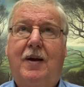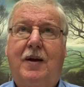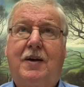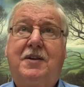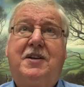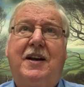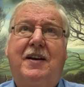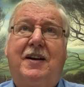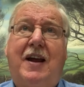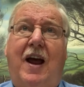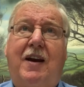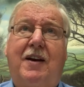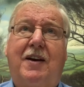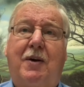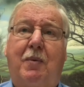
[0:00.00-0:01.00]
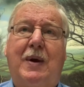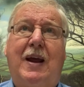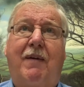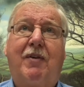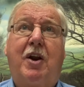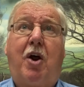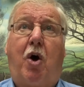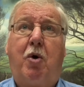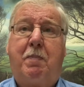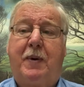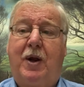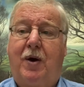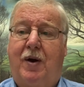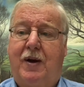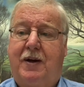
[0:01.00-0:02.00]
You see, in Canada, we have an
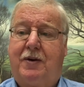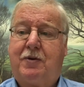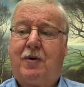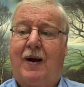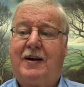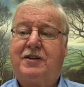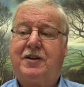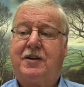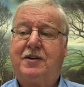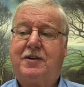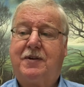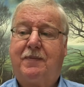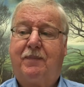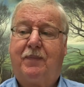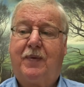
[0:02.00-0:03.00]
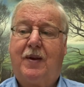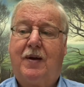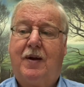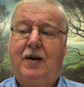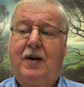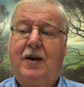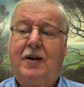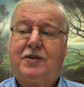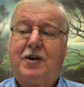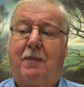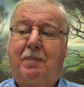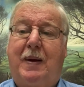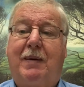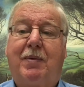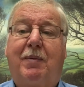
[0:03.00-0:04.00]
opioid crisis. Some
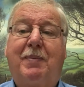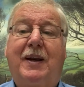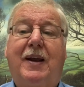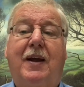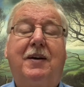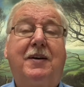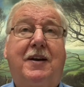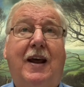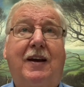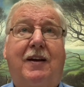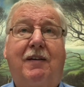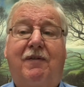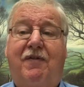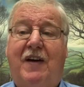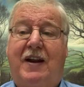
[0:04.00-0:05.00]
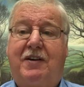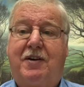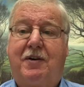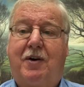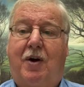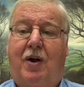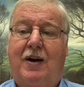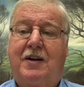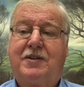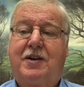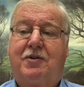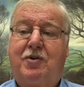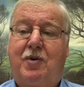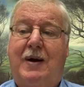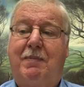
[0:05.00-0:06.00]
people begin taking fentanyl as a
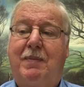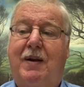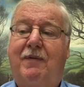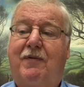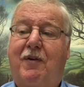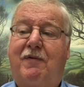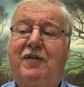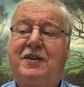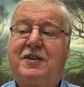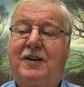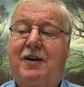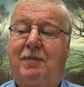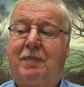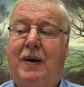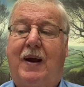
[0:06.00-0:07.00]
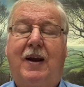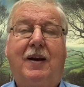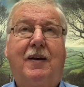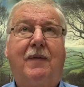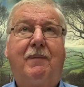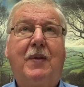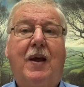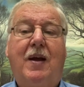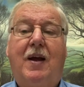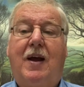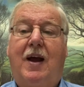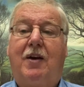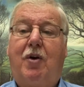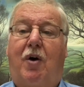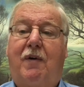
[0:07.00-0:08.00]
treatment for physical pain,
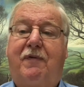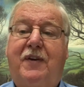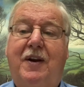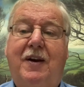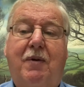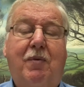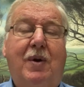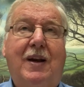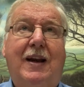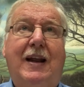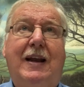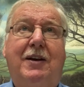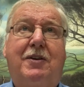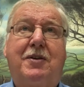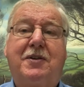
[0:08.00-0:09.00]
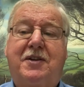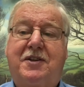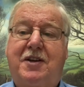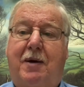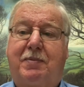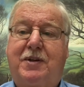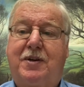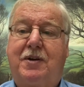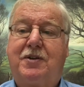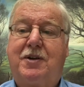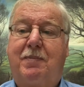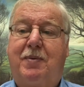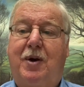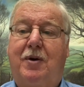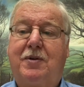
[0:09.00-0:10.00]
and often it will lead to substance
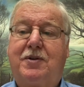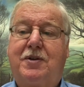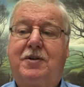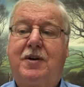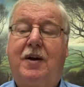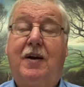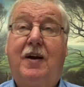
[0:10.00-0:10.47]
abuse